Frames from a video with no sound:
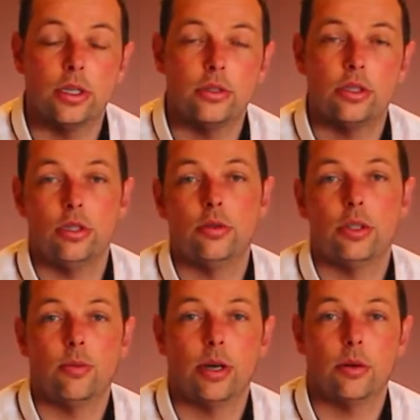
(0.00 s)
I used to use
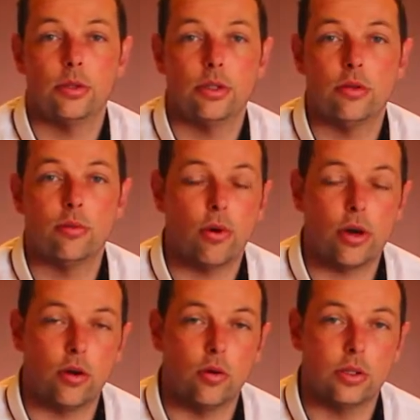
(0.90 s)
him when I was doing
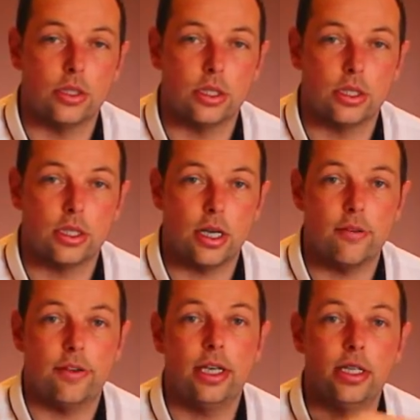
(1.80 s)
product launches and
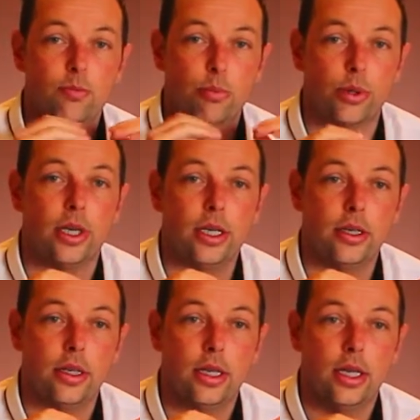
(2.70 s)
stuff. He's brilliant.